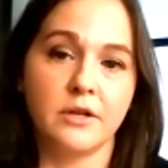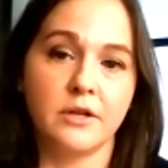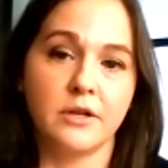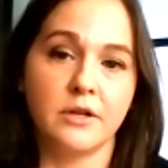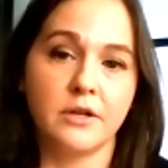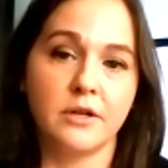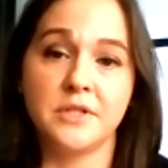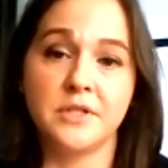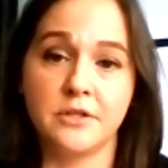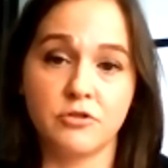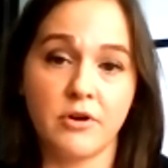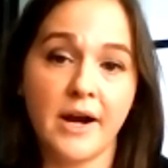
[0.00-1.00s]
US companies are
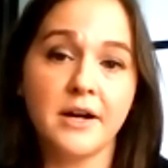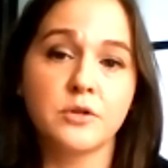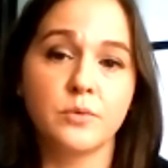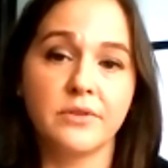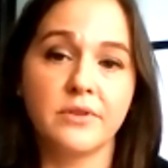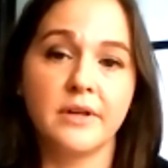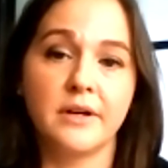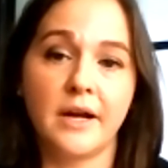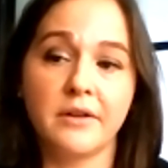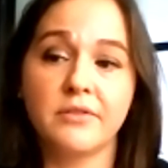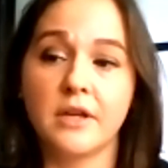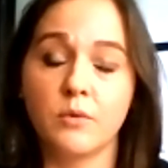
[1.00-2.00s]
not allowed to interact with
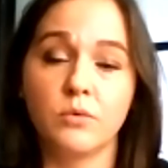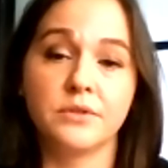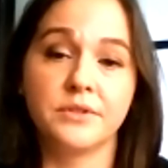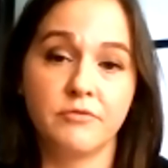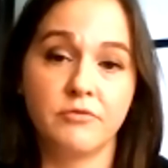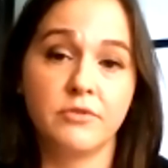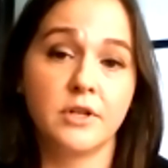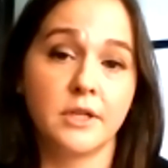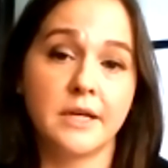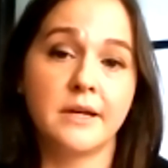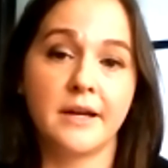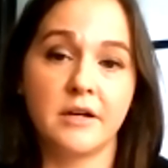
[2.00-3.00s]
it, I think it will
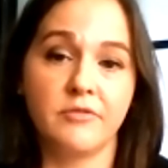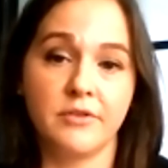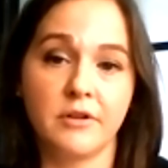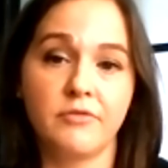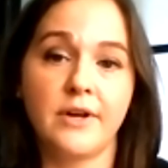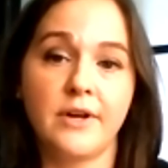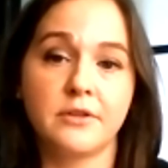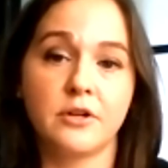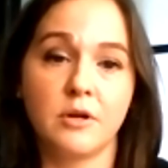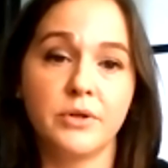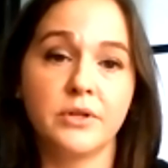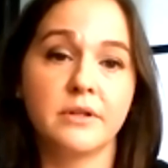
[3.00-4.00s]
really negatively affect
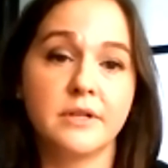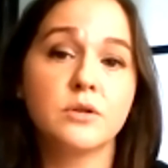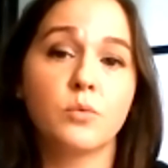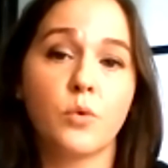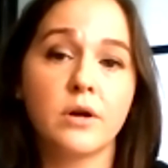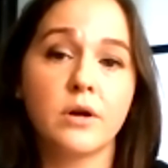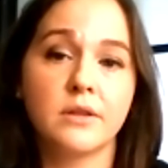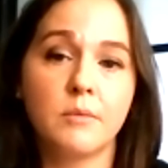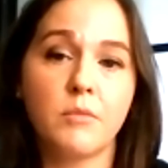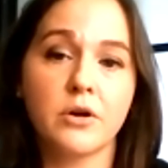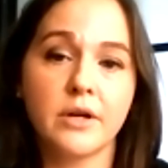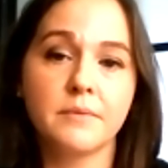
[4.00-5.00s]
their ability to work in the
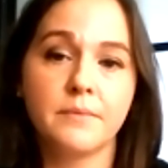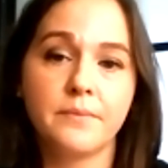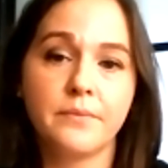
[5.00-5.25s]
market.